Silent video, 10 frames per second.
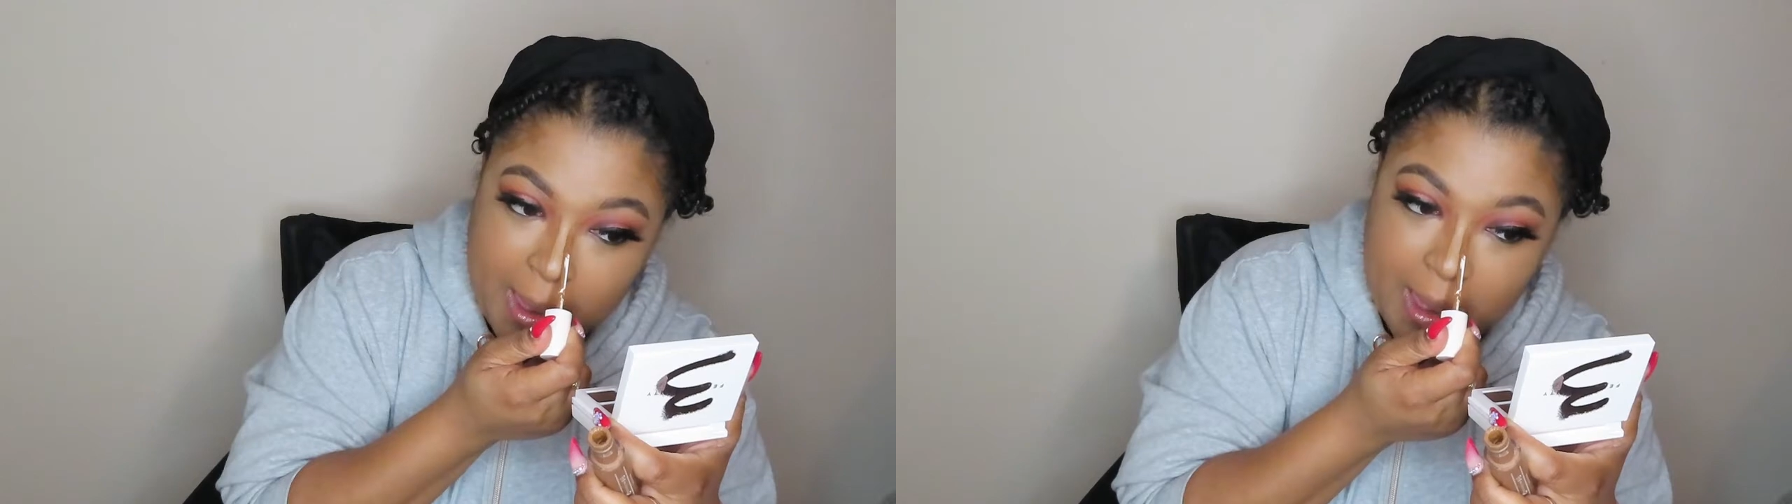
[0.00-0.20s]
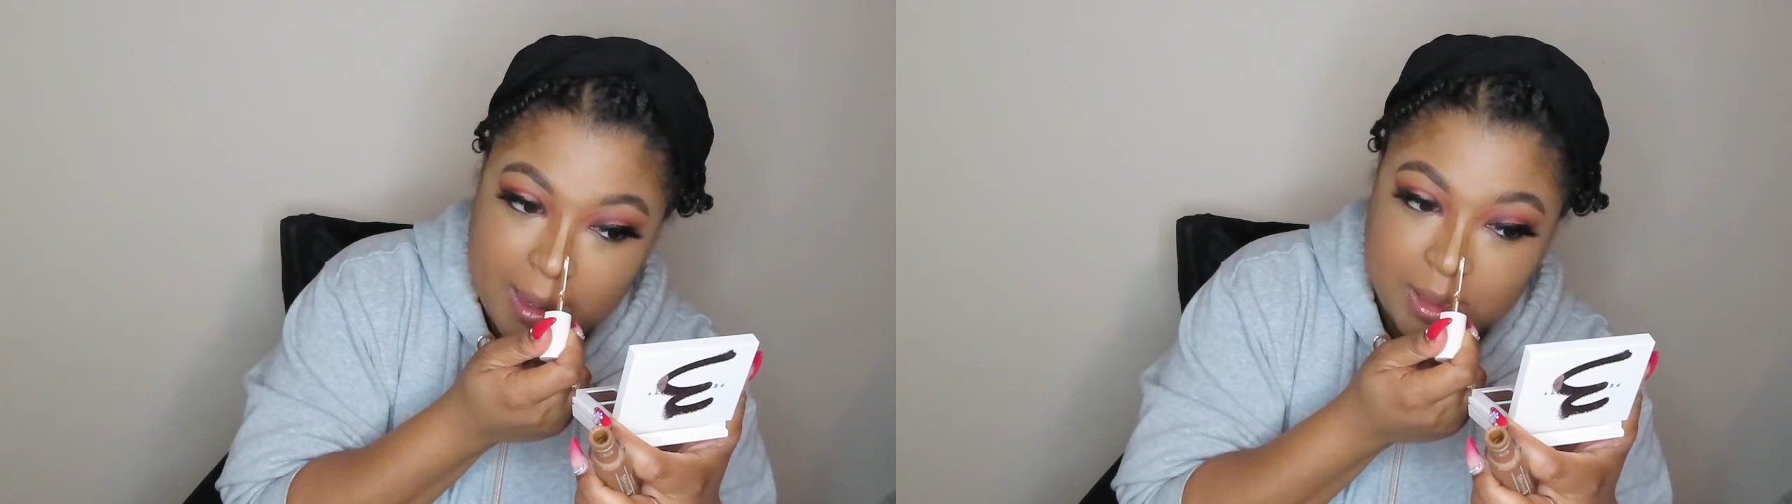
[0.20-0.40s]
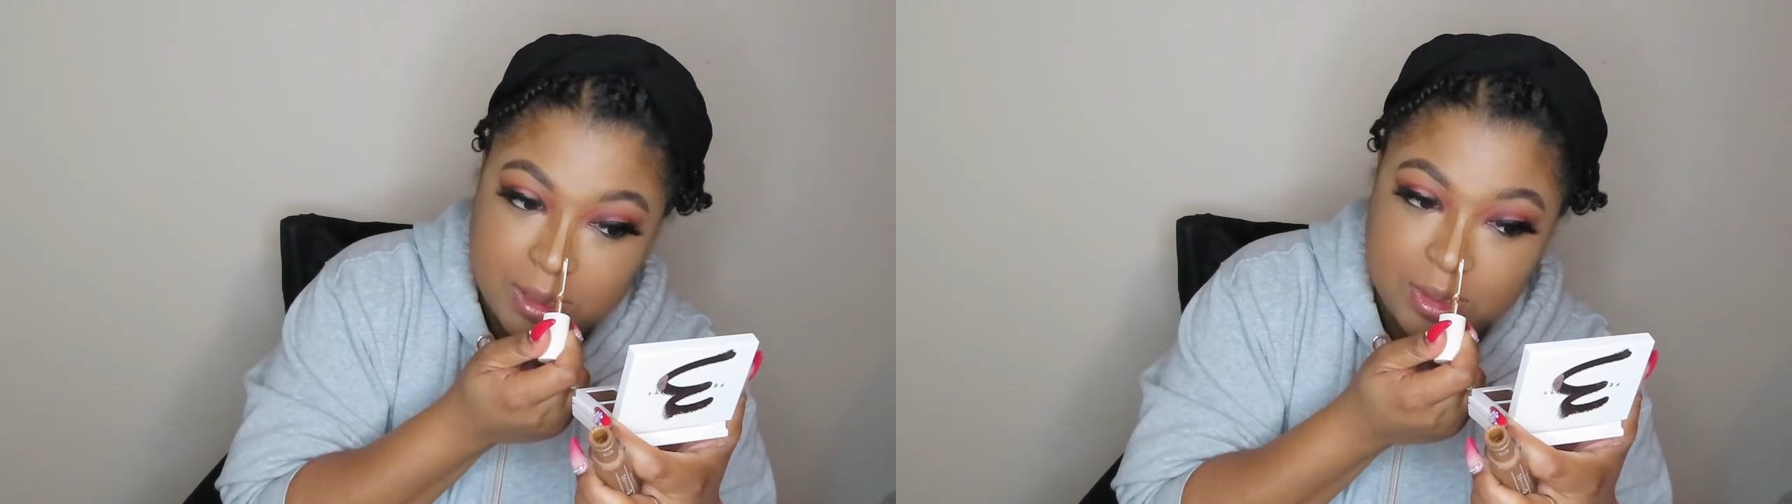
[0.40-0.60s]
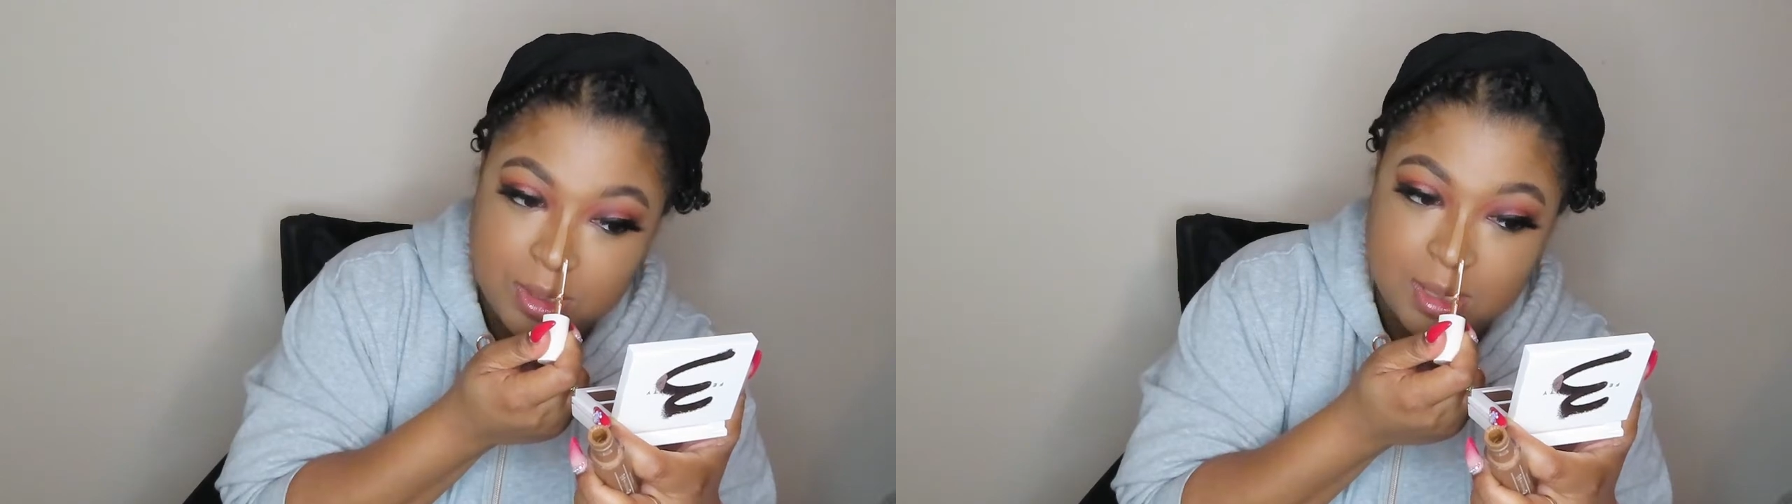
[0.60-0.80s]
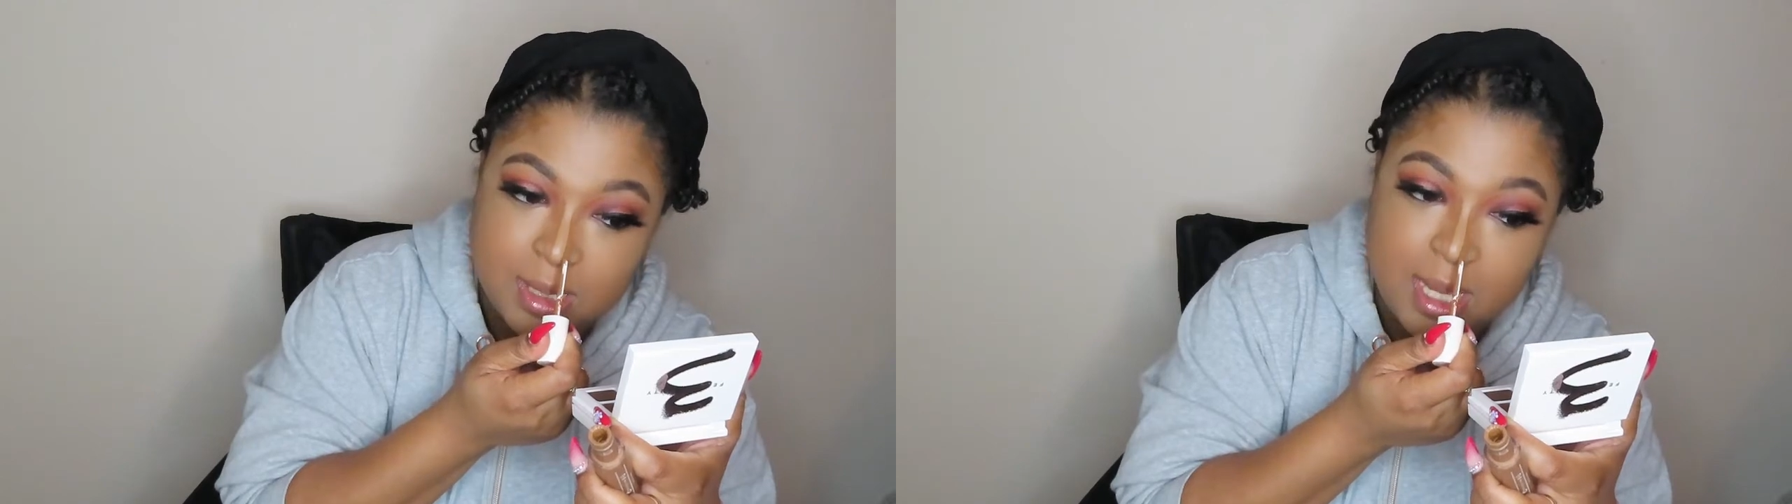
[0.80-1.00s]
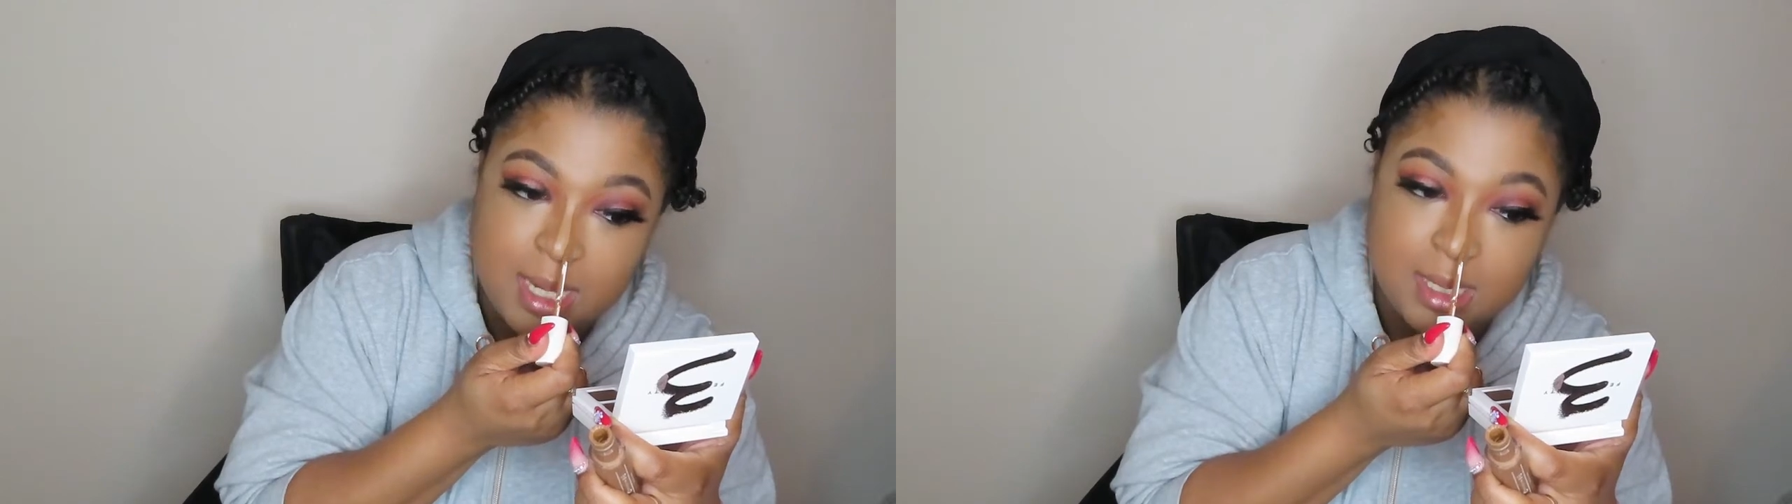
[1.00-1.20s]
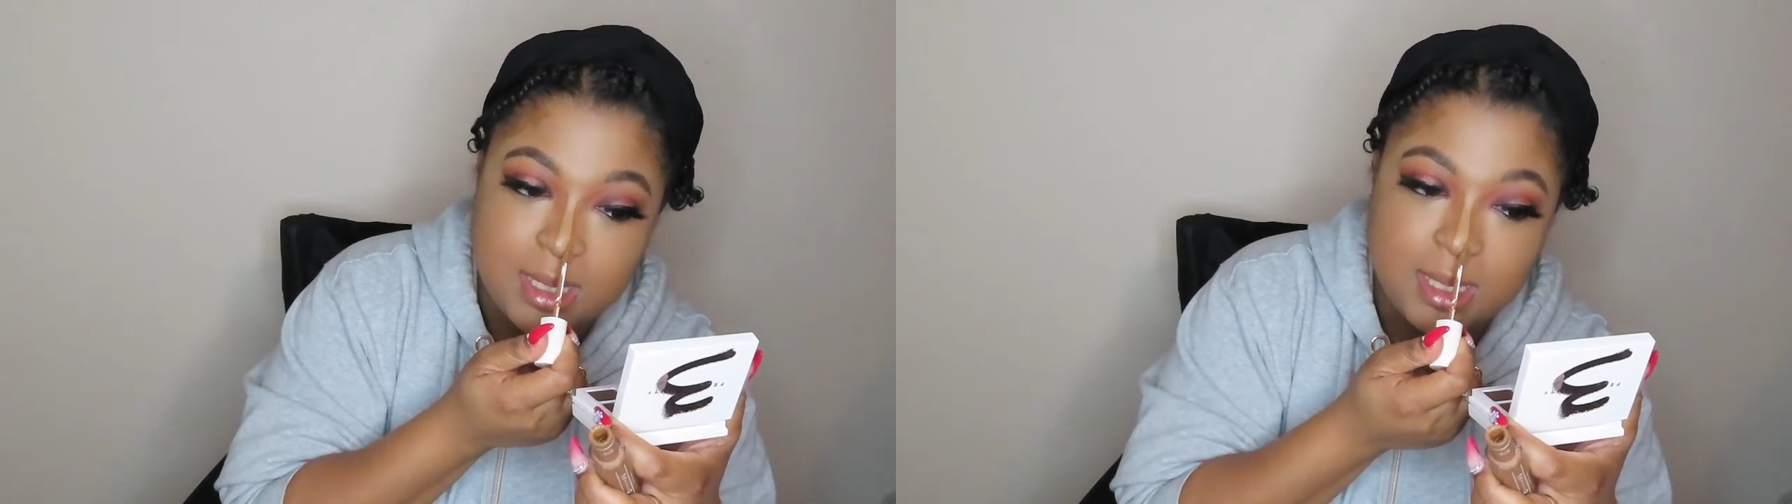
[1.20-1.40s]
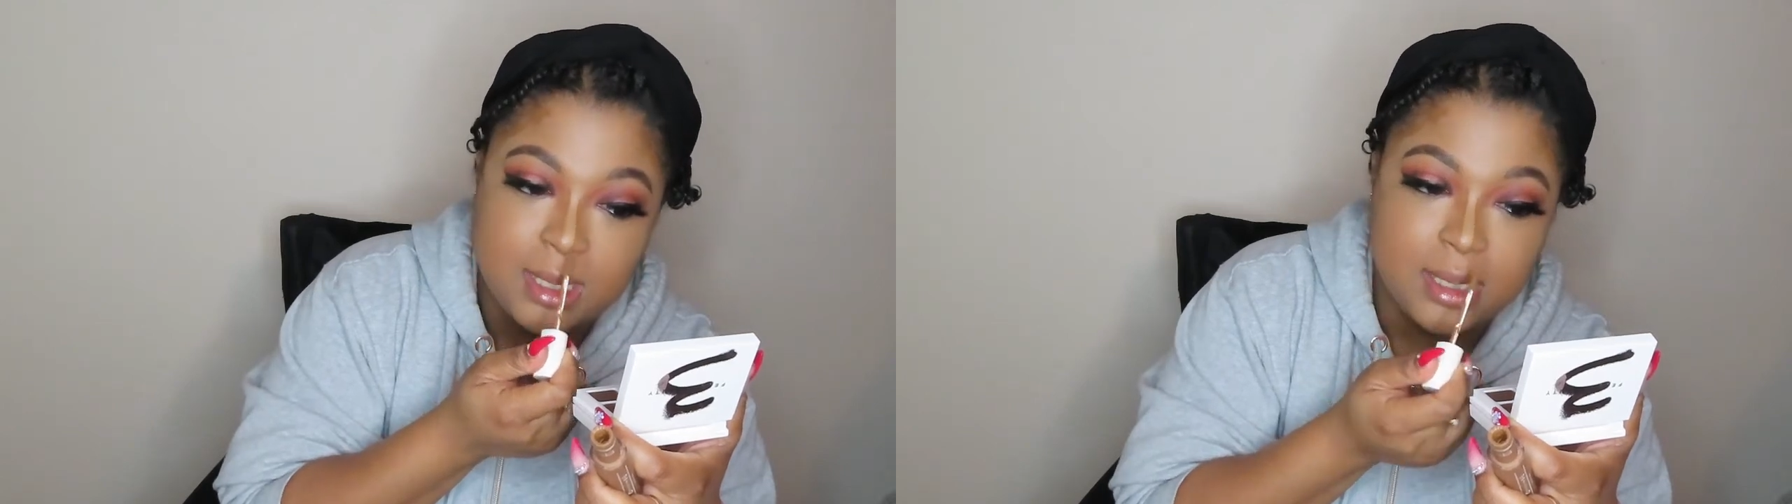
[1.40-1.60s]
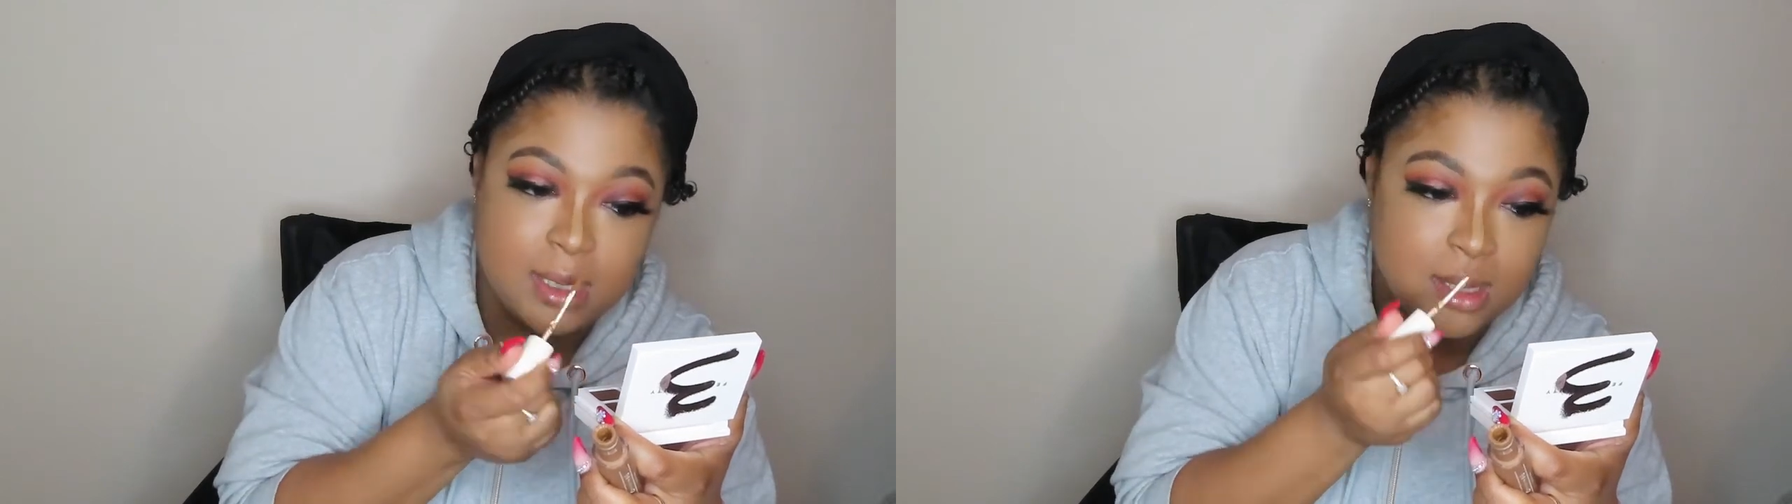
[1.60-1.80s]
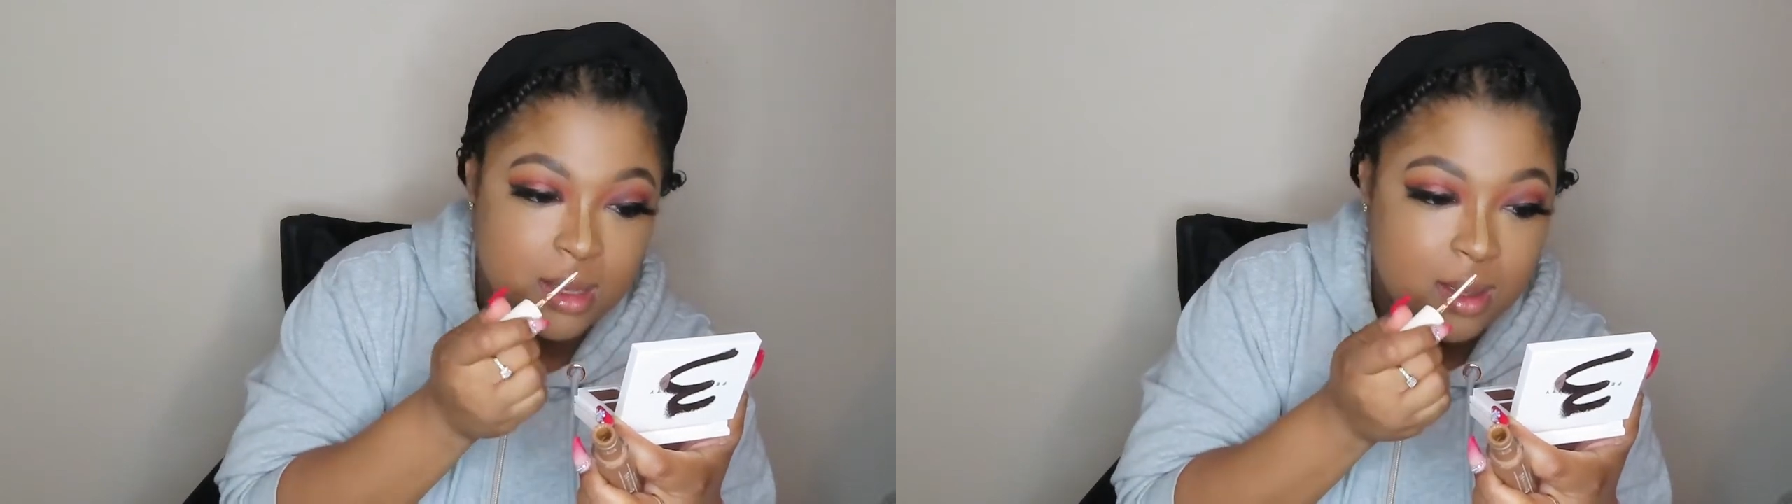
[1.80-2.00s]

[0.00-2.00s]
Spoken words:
snatchness.